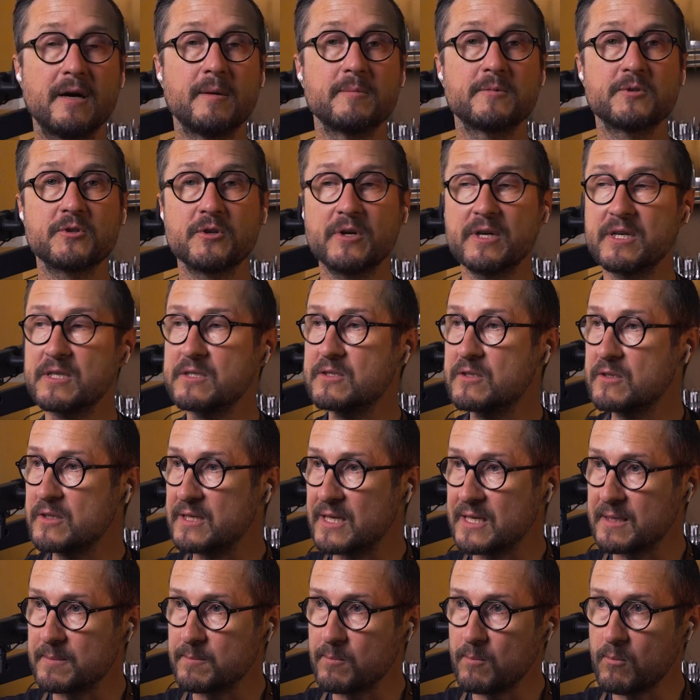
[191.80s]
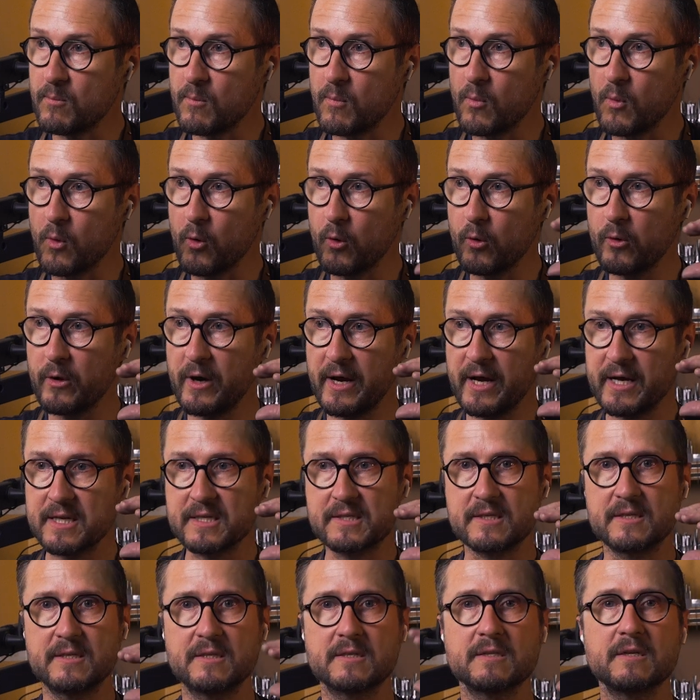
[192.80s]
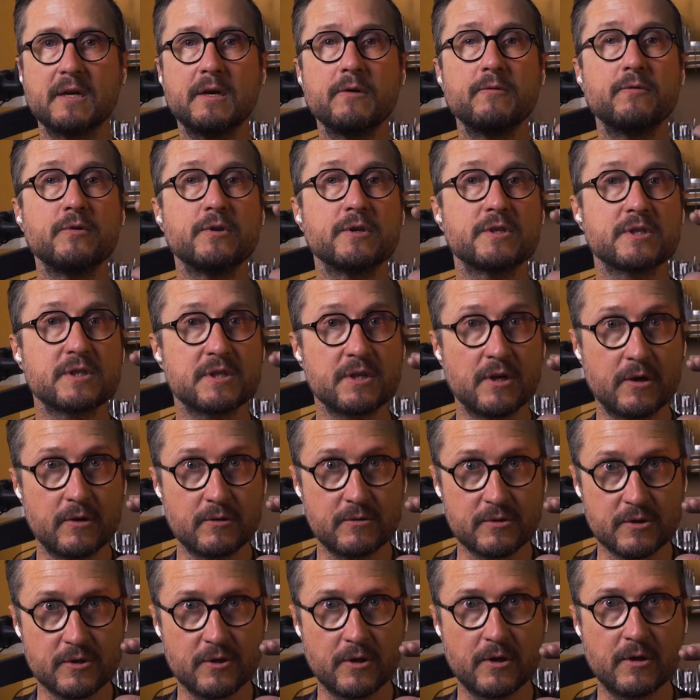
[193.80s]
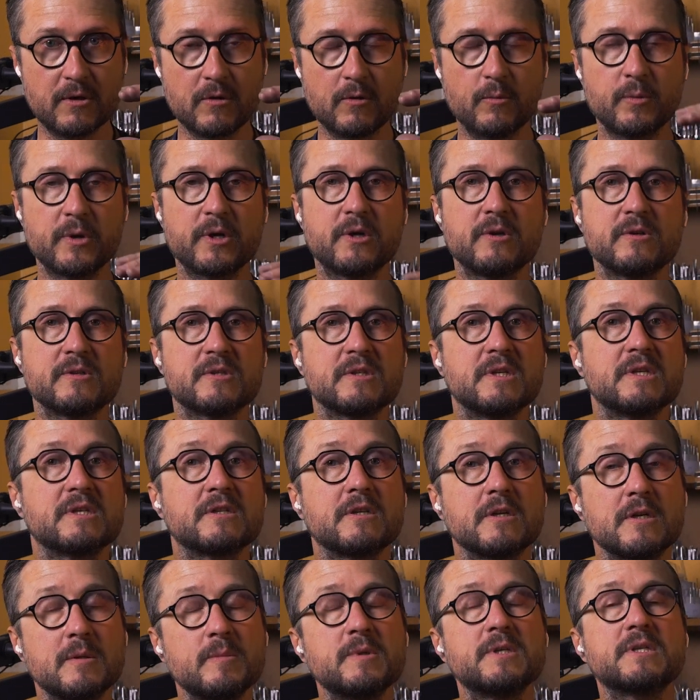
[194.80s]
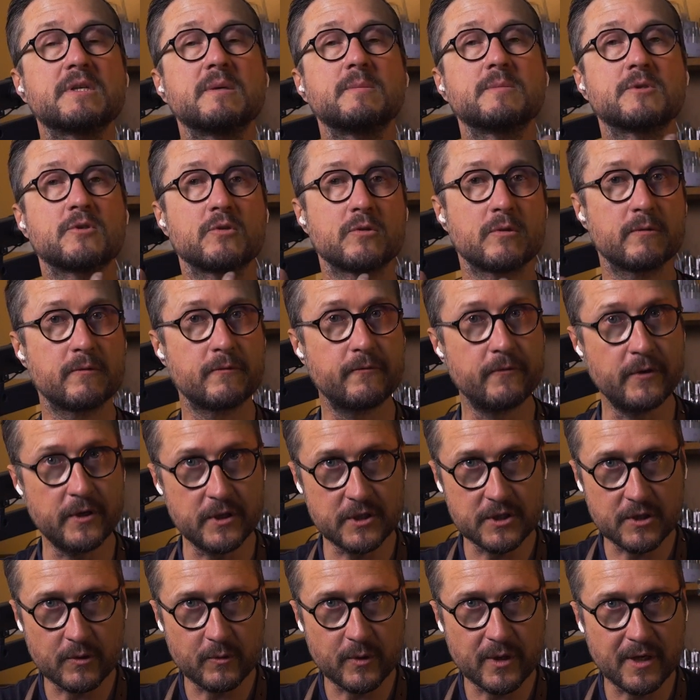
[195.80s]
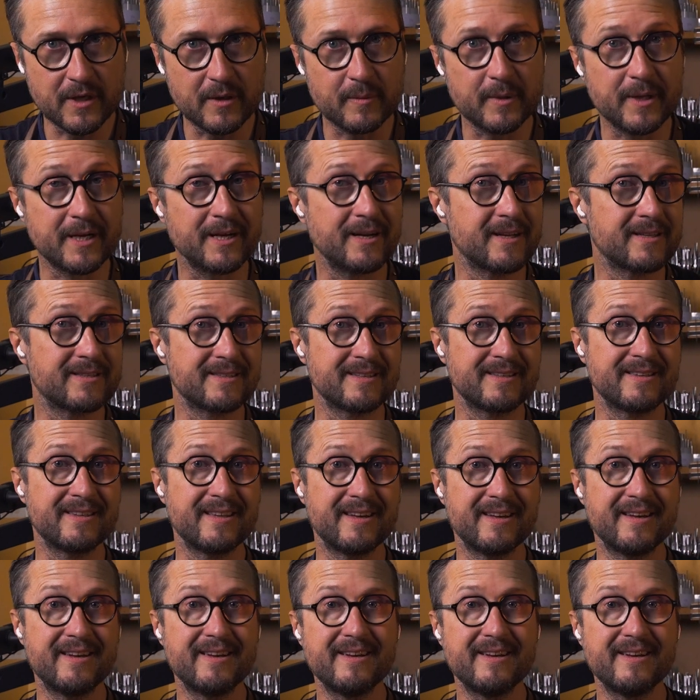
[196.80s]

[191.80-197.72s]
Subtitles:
I'm trying to get more access over the stone's girdle because there's going to be some sort of feature we're going to be cutting there.